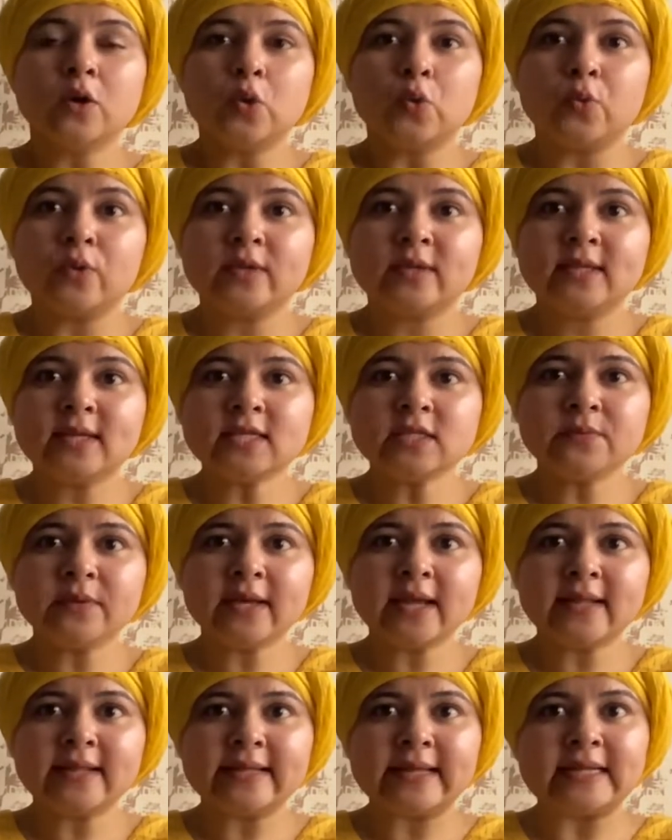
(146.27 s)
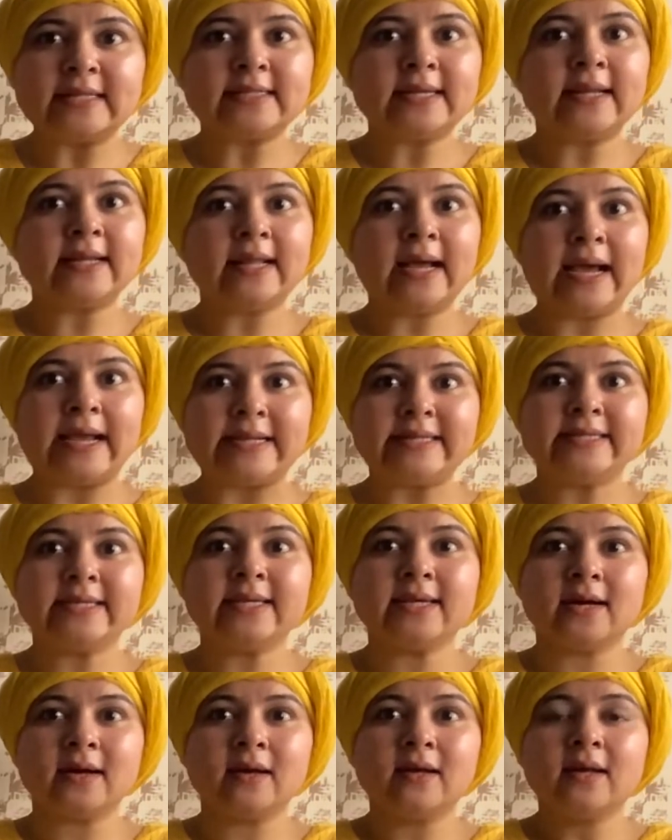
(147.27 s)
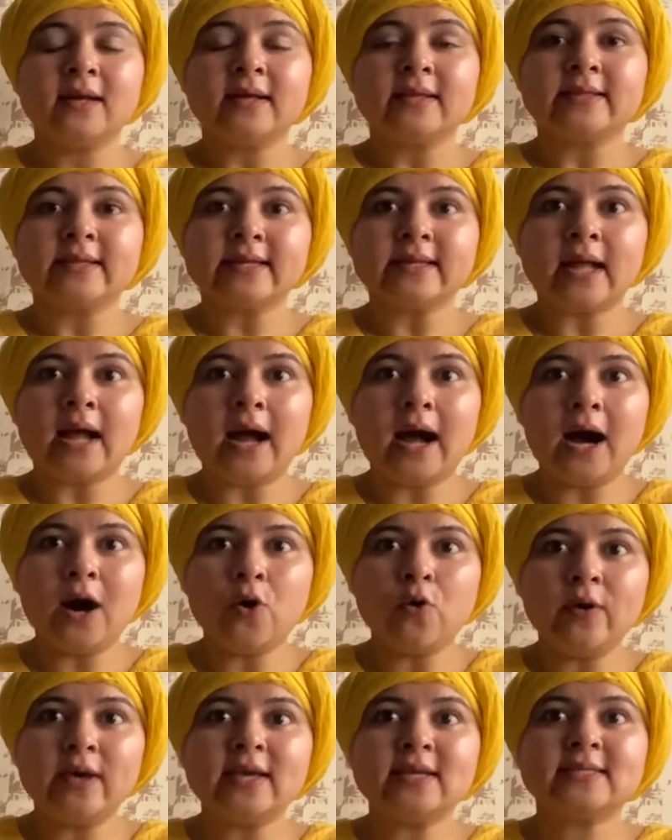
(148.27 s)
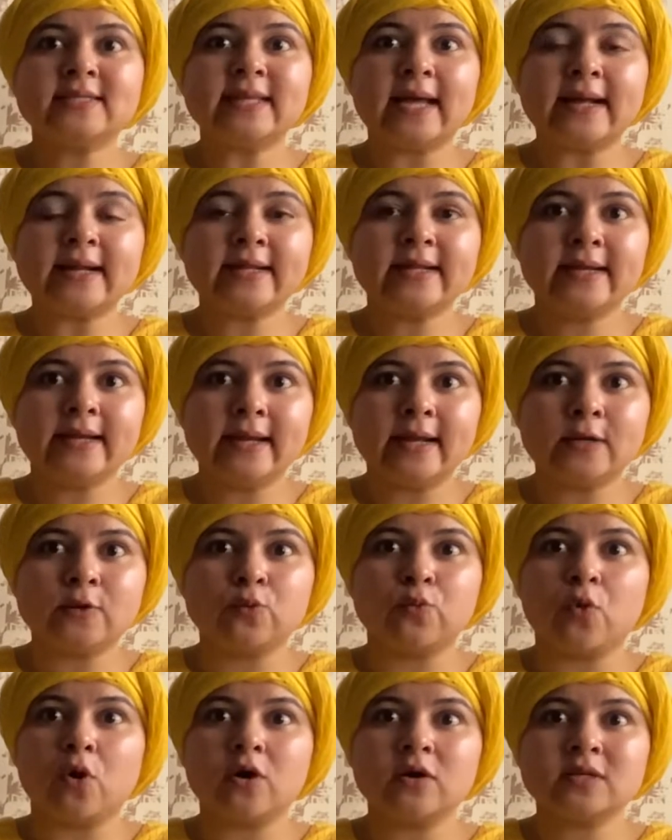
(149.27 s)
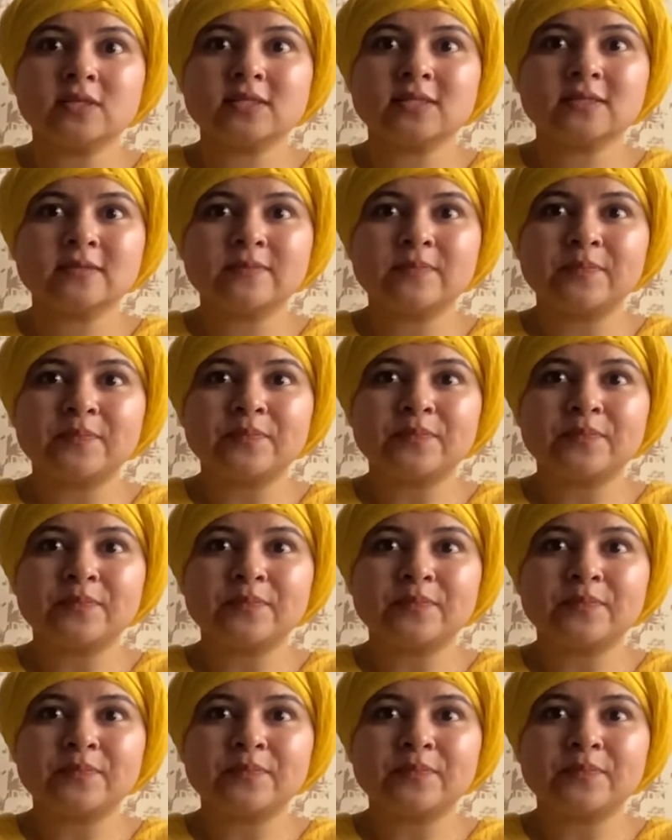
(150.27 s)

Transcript: With this, we can get an idea that how exactly it works.